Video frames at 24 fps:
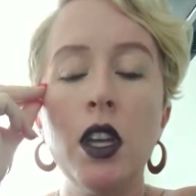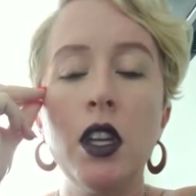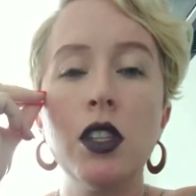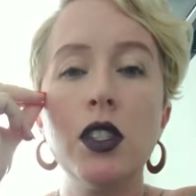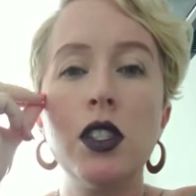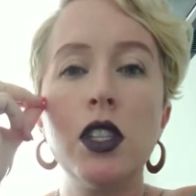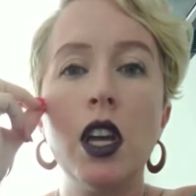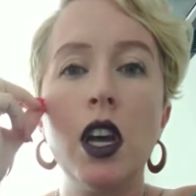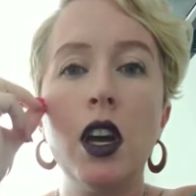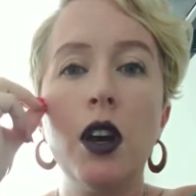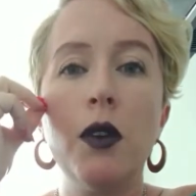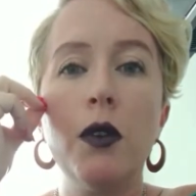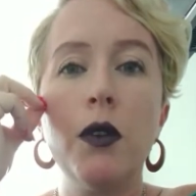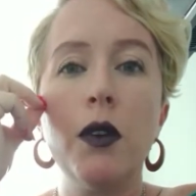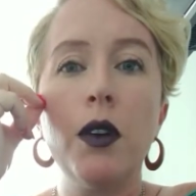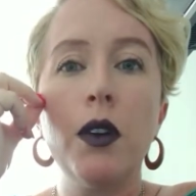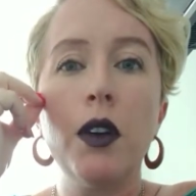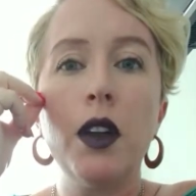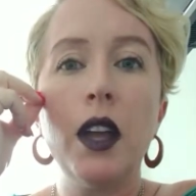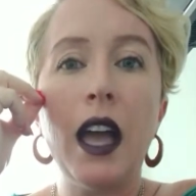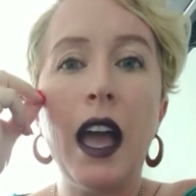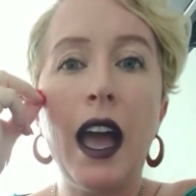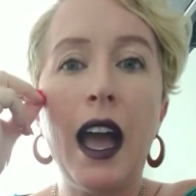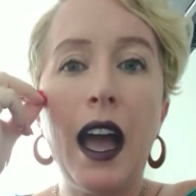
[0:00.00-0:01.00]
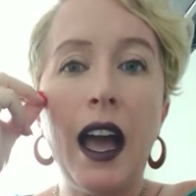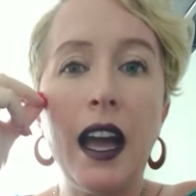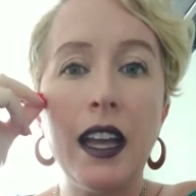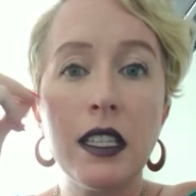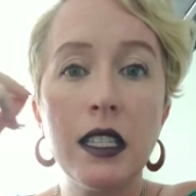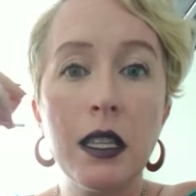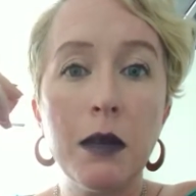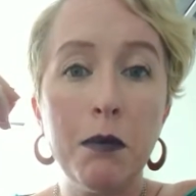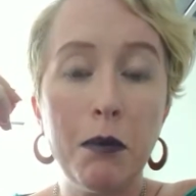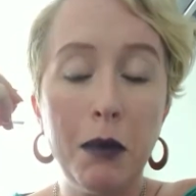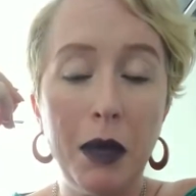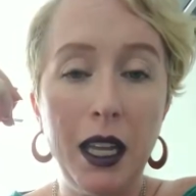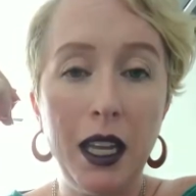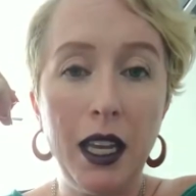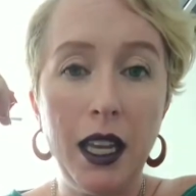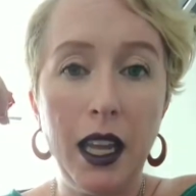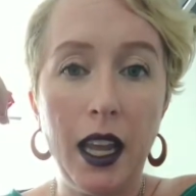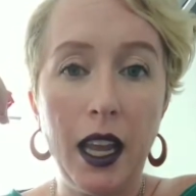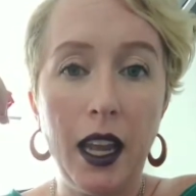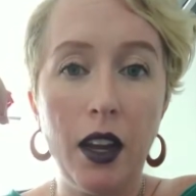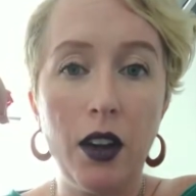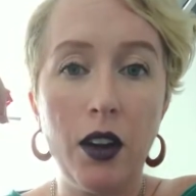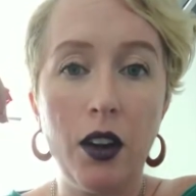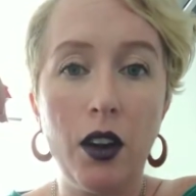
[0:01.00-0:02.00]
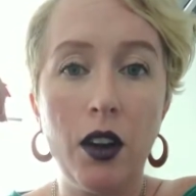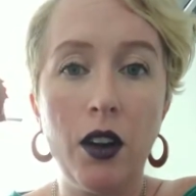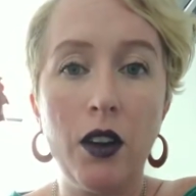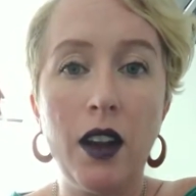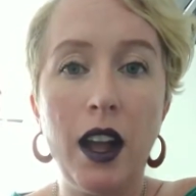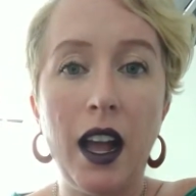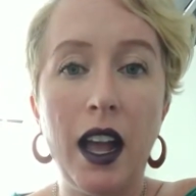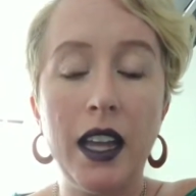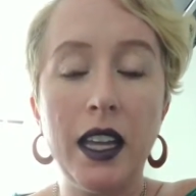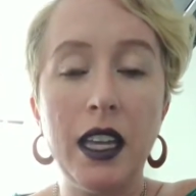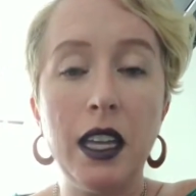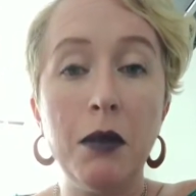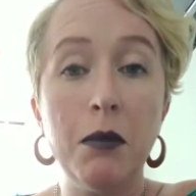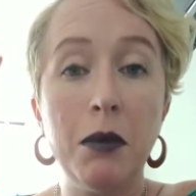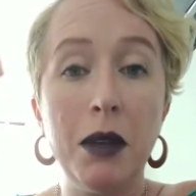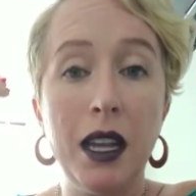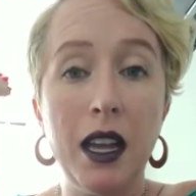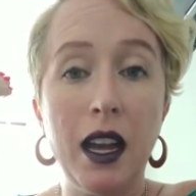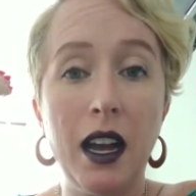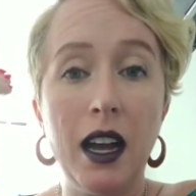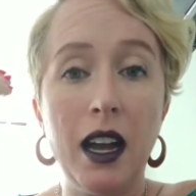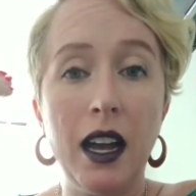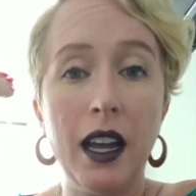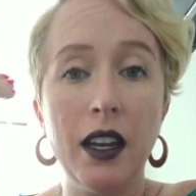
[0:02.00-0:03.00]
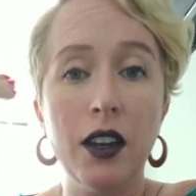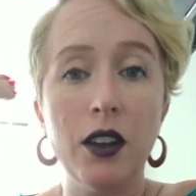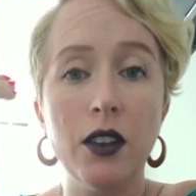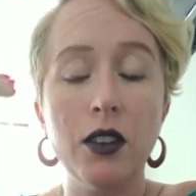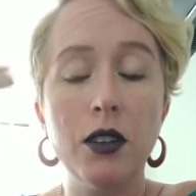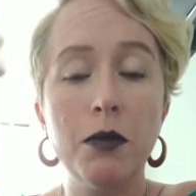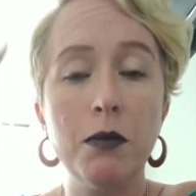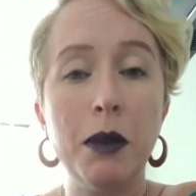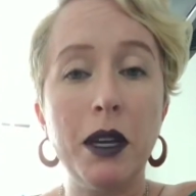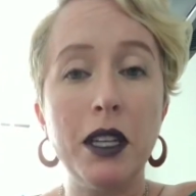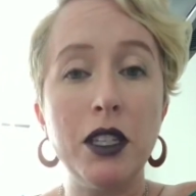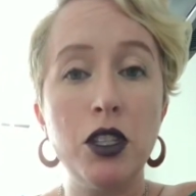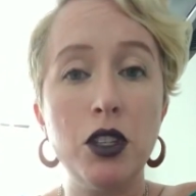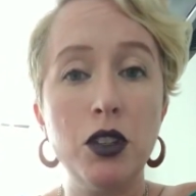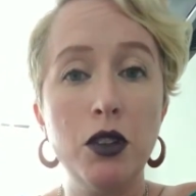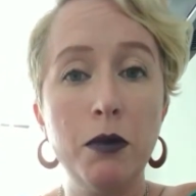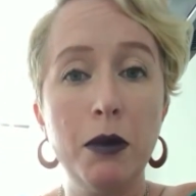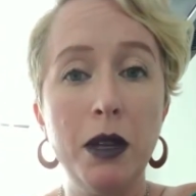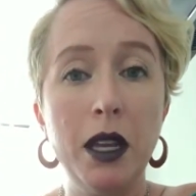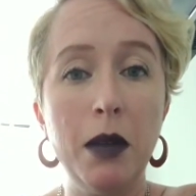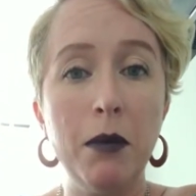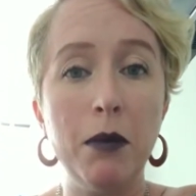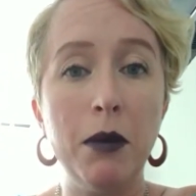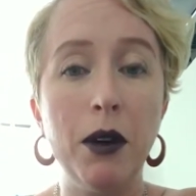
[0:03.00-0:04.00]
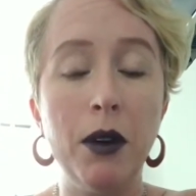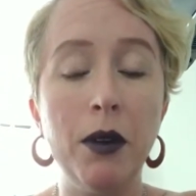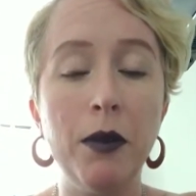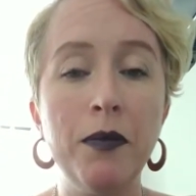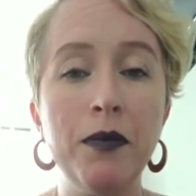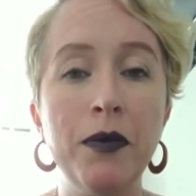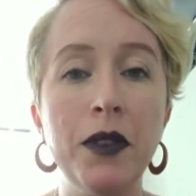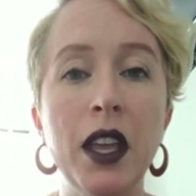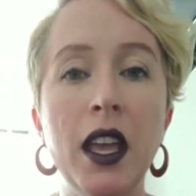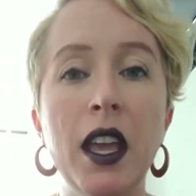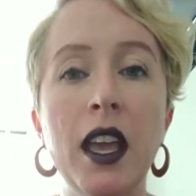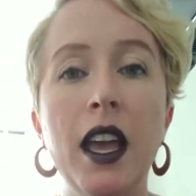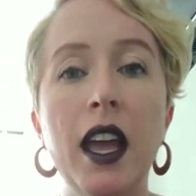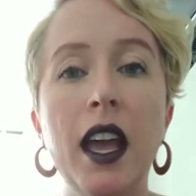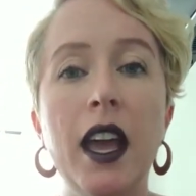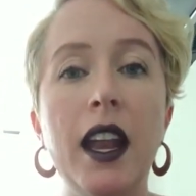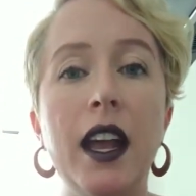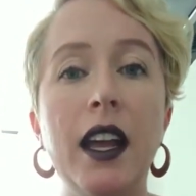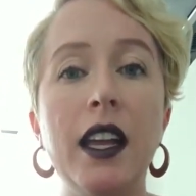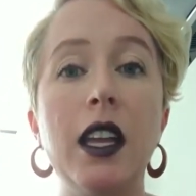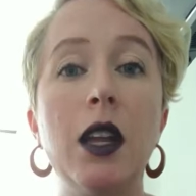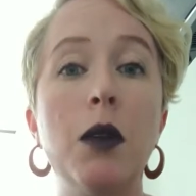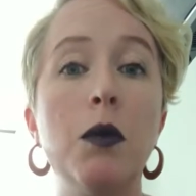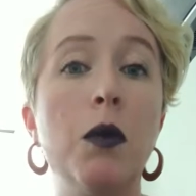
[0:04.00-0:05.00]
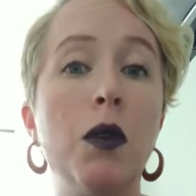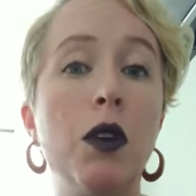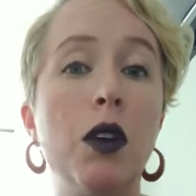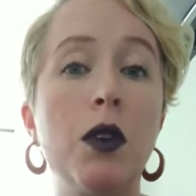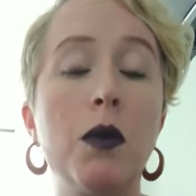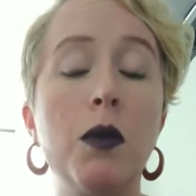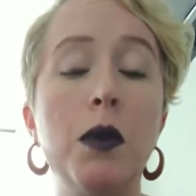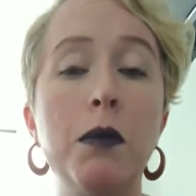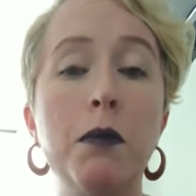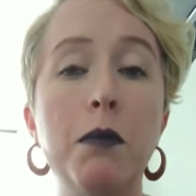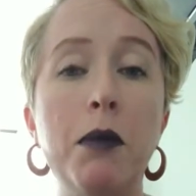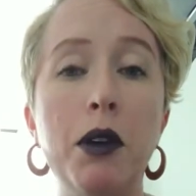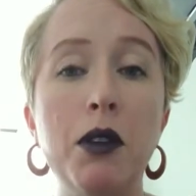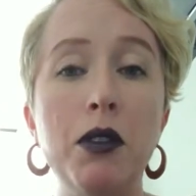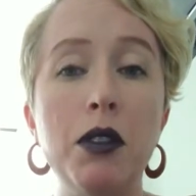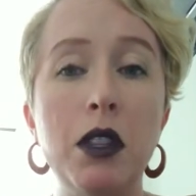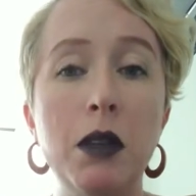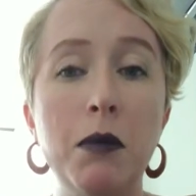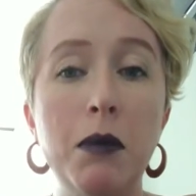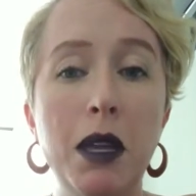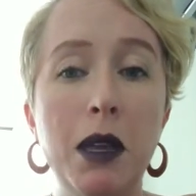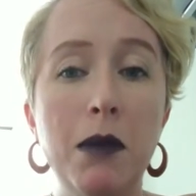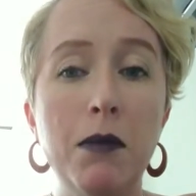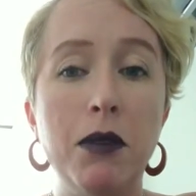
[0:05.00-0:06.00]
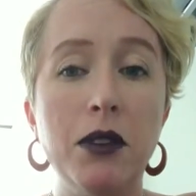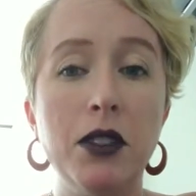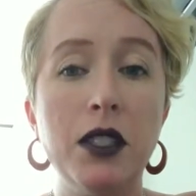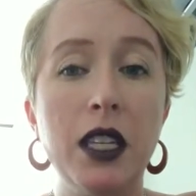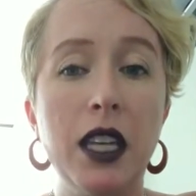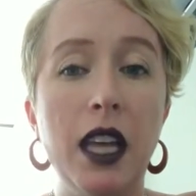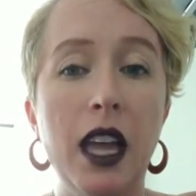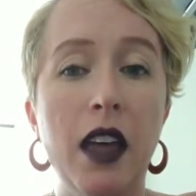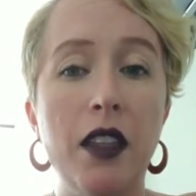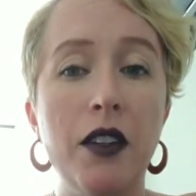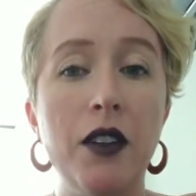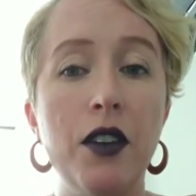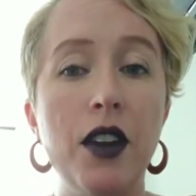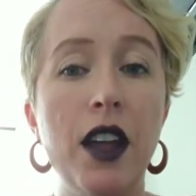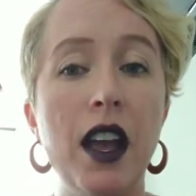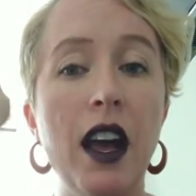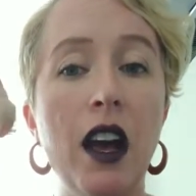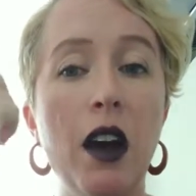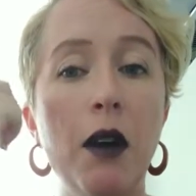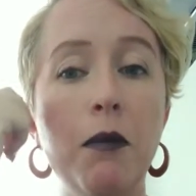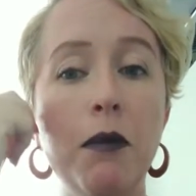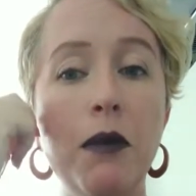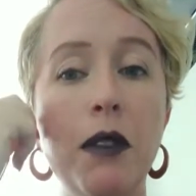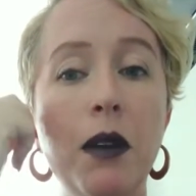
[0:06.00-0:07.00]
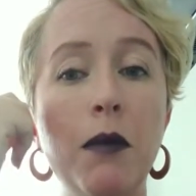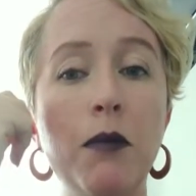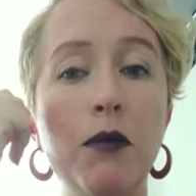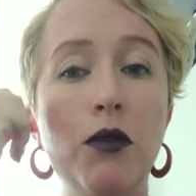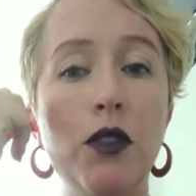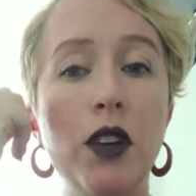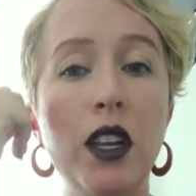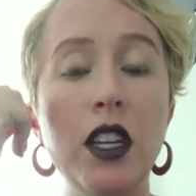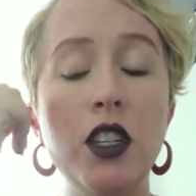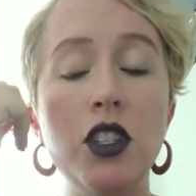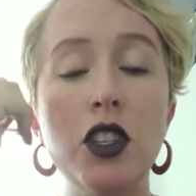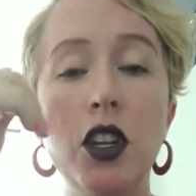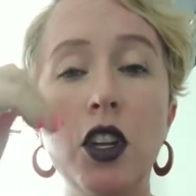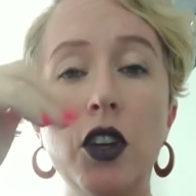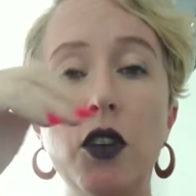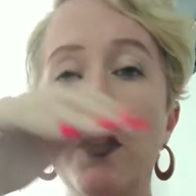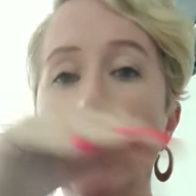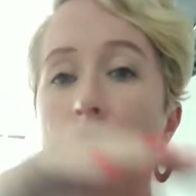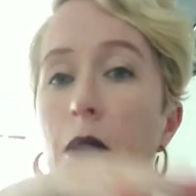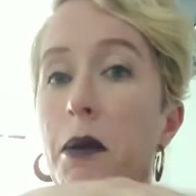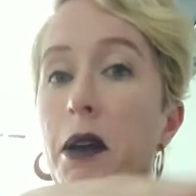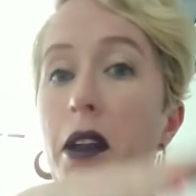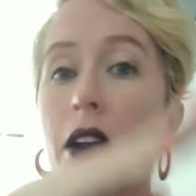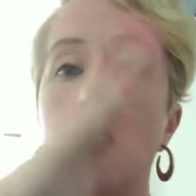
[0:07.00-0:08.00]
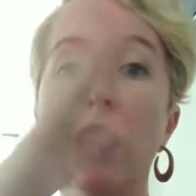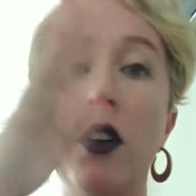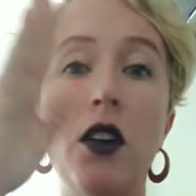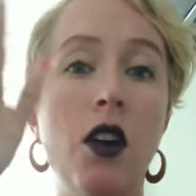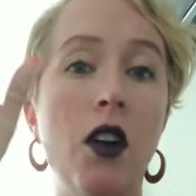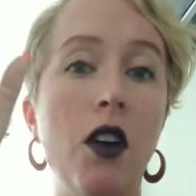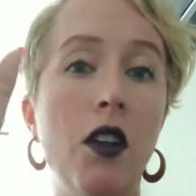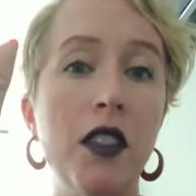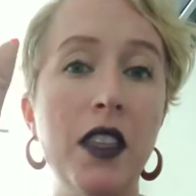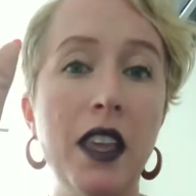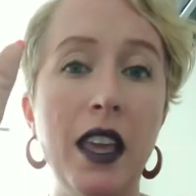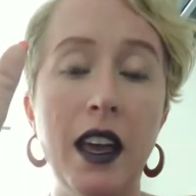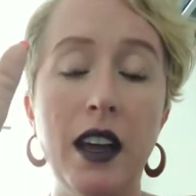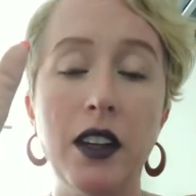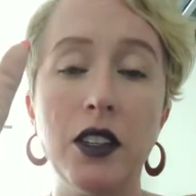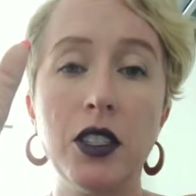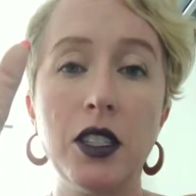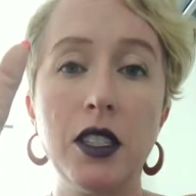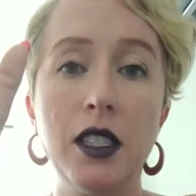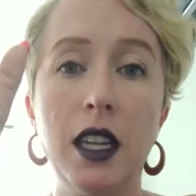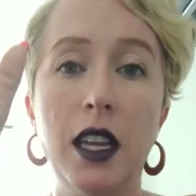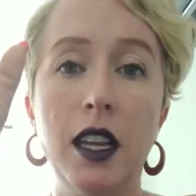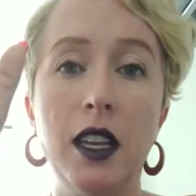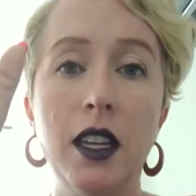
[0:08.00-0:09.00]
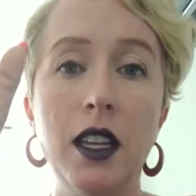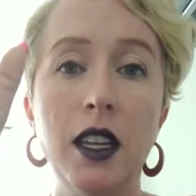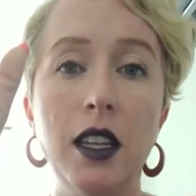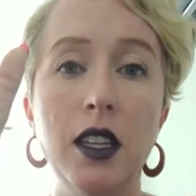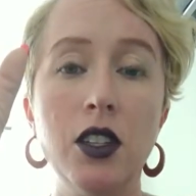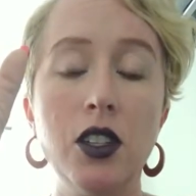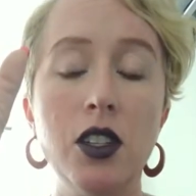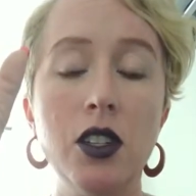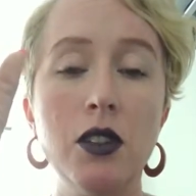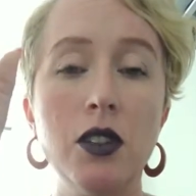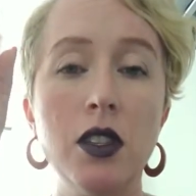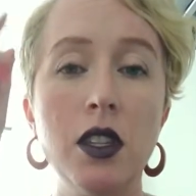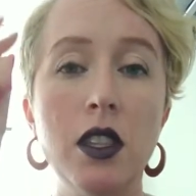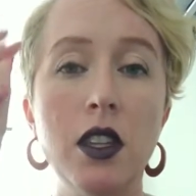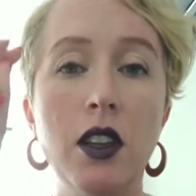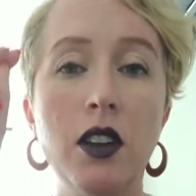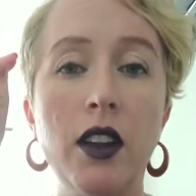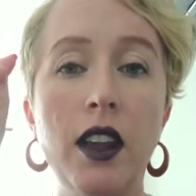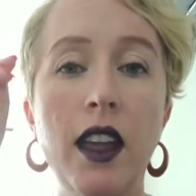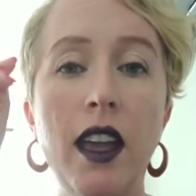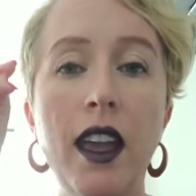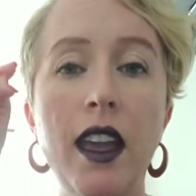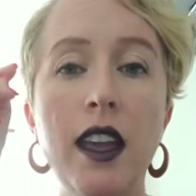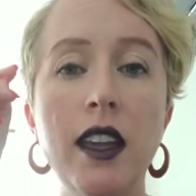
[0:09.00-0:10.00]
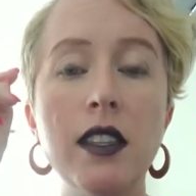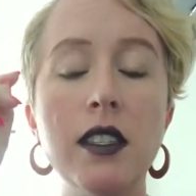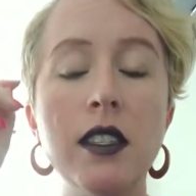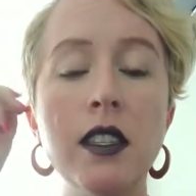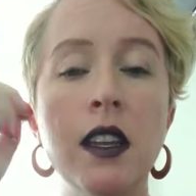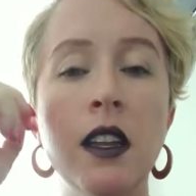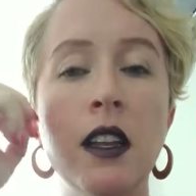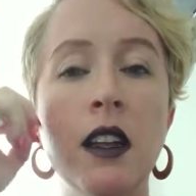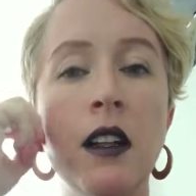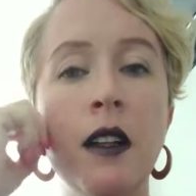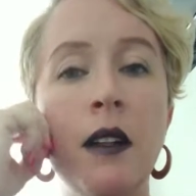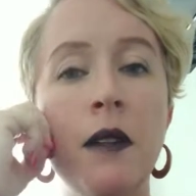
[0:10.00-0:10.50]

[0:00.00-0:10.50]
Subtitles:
So as a mediator, I can be hired by two people, and I can work with both the people together to help them reach an agreement on all the outstanding issues in their case.